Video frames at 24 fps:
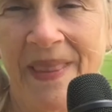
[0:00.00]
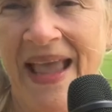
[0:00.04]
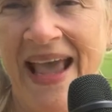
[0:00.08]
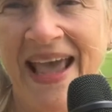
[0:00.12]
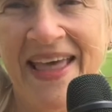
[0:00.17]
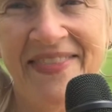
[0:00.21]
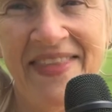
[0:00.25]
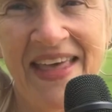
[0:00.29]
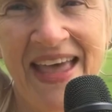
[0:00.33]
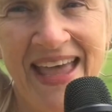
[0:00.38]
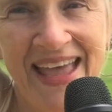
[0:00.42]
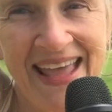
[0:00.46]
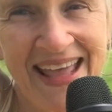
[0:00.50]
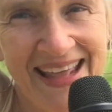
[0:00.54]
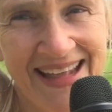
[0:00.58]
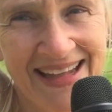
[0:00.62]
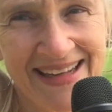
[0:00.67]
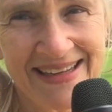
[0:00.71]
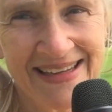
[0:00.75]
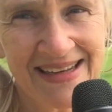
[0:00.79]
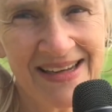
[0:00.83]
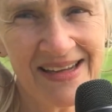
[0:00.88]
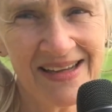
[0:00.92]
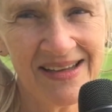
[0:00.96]
And
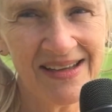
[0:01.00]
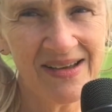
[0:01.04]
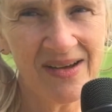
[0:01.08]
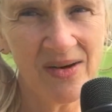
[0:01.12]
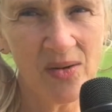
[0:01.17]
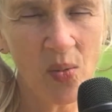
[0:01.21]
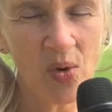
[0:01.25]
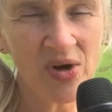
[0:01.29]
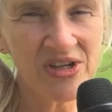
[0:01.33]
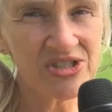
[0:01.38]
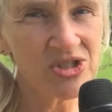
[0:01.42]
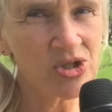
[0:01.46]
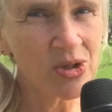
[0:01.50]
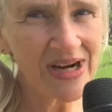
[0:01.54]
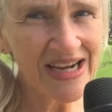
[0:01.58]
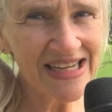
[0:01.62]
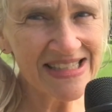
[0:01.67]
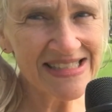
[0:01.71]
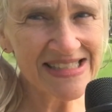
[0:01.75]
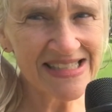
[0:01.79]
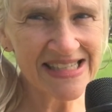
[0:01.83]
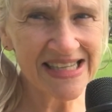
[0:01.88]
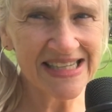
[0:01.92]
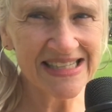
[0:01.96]
then what
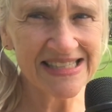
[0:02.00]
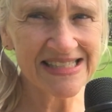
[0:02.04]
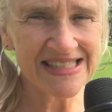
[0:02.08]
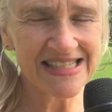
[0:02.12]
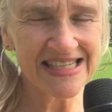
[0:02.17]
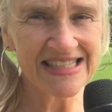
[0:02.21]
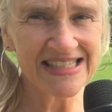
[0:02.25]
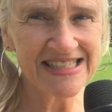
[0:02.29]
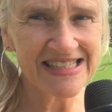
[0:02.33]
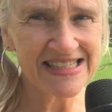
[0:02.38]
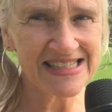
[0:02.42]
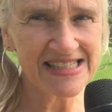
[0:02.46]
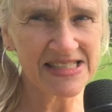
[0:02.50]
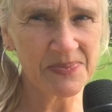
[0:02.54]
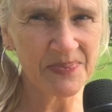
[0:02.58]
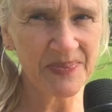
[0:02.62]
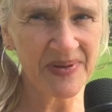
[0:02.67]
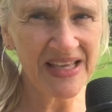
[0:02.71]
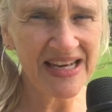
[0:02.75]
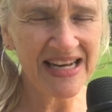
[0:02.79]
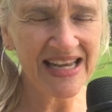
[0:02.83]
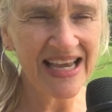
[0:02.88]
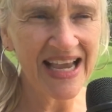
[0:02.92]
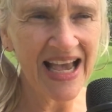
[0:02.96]
translates into
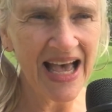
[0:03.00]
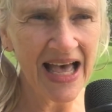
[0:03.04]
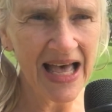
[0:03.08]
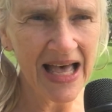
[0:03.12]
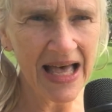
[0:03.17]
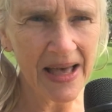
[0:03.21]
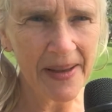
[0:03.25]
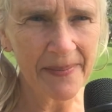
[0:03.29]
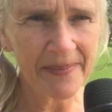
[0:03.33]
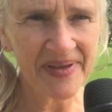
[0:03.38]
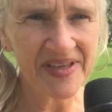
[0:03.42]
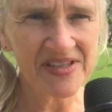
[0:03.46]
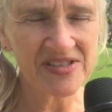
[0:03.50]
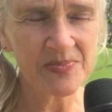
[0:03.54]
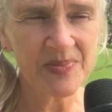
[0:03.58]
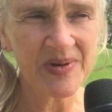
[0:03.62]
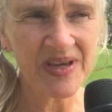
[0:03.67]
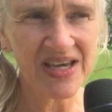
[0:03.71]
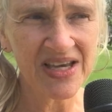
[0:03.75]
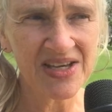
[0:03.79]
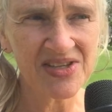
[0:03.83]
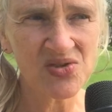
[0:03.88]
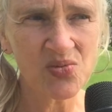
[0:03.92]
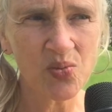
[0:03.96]
speeding up is
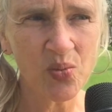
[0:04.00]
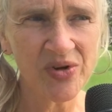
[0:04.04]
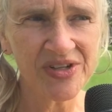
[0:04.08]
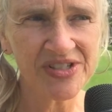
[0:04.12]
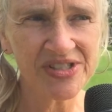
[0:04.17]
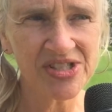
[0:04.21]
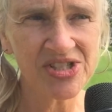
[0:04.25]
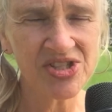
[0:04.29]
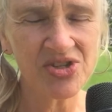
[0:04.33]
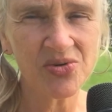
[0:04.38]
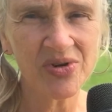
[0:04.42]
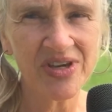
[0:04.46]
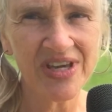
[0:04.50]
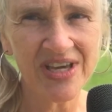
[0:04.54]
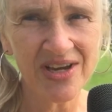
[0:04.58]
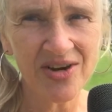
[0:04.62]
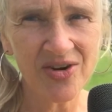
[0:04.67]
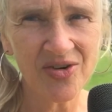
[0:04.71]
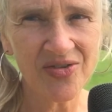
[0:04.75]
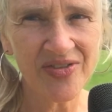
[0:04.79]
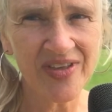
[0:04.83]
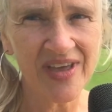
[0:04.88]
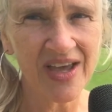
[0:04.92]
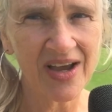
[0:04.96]
because once you
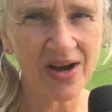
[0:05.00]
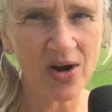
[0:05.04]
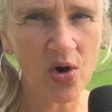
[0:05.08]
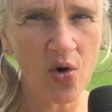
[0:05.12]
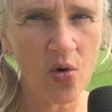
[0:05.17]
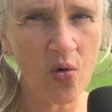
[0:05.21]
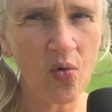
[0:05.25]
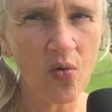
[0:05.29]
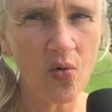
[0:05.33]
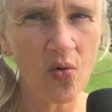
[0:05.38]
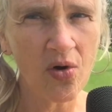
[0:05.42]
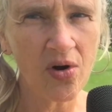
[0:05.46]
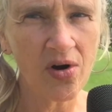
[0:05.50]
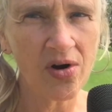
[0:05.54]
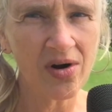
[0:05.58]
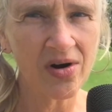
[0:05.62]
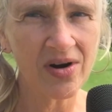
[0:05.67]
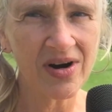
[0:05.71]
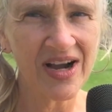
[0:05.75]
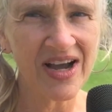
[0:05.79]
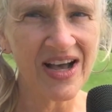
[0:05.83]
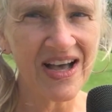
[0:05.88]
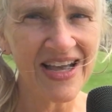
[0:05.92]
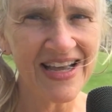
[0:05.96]
hear that core
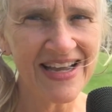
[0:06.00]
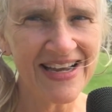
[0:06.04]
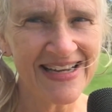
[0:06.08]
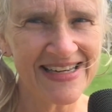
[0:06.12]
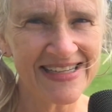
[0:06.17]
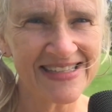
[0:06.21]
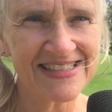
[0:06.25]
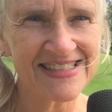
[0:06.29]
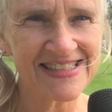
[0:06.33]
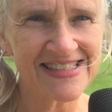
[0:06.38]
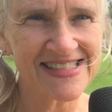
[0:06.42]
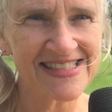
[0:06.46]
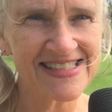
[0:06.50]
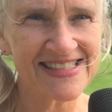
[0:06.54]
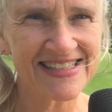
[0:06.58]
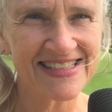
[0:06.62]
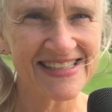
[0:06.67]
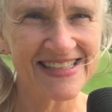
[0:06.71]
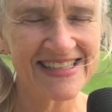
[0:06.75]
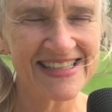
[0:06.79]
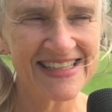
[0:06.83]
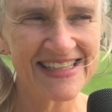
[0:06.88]
guidance,